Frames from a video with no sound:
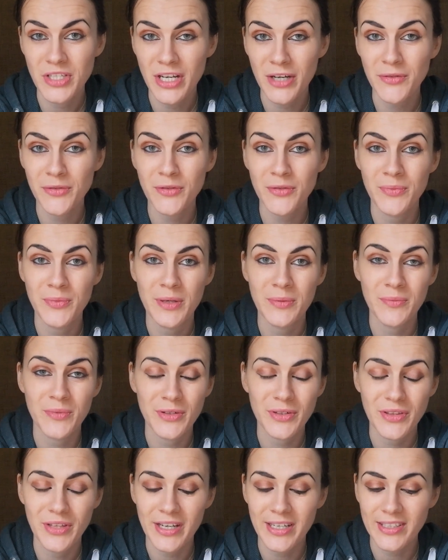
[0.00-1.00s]
You have to
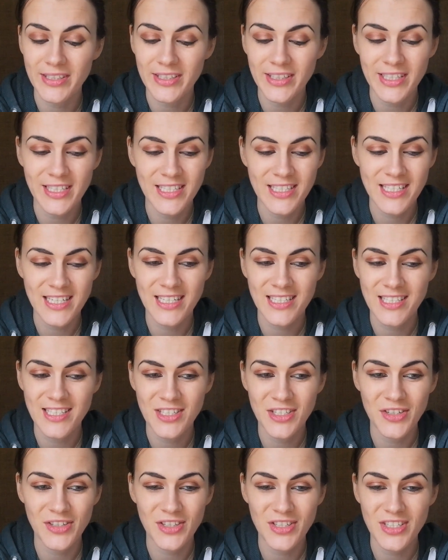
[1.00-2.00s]
remember that it's
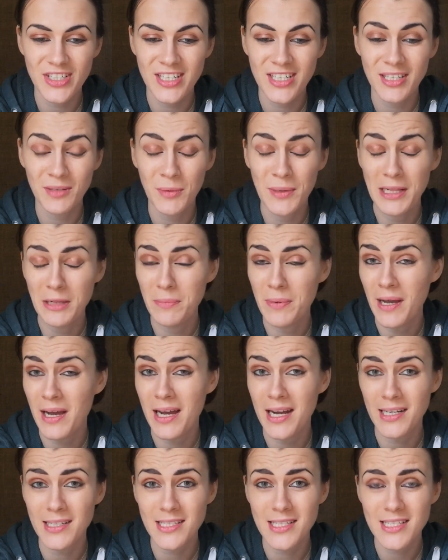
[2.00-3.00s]
just, it will
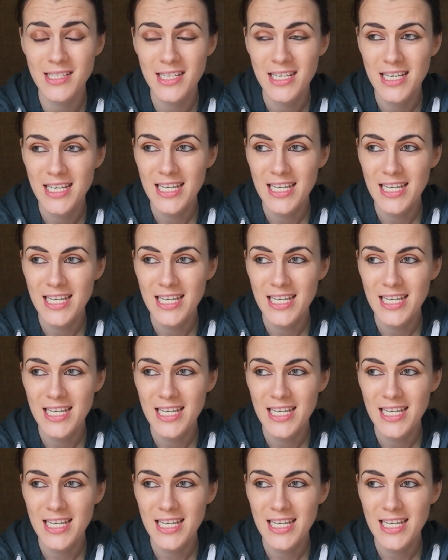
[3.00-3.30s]
pass.